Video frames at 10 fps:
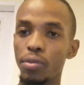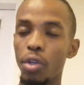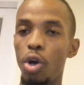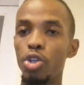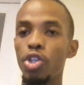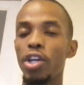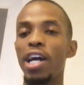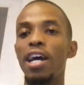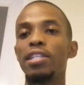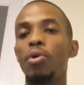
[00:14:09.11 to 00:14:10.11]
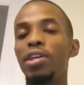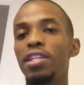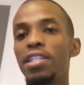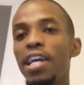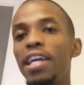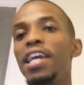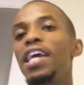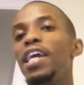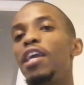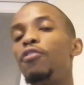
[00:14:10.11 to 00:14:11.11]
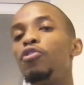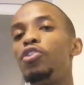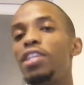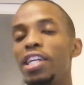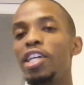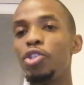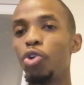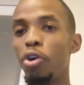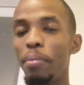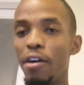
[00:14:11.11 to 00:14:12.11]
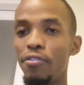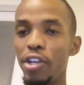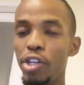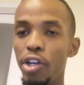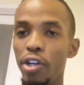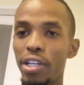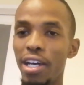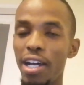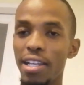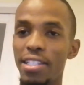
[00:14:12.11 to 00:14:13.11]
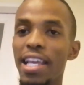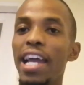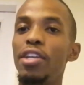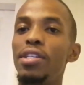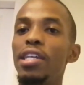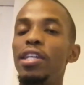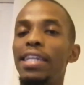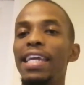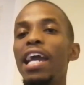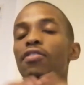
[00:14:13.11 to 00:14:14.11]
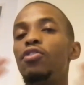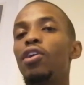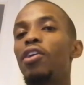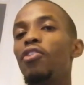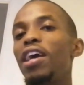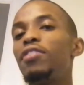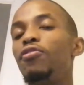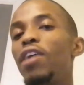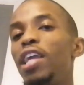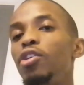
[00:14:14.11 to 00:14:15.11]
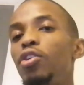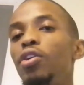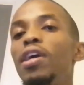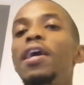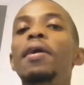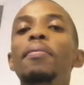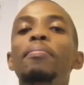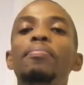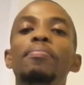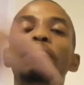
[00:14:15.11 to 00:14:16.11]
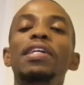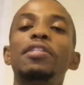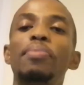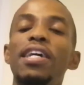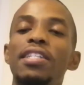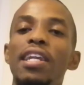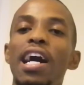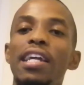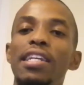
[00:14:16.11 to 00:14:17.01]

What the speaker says: Also, guys, I want to say, if you did enjoy my video, guys, and it gave you great value, please press the like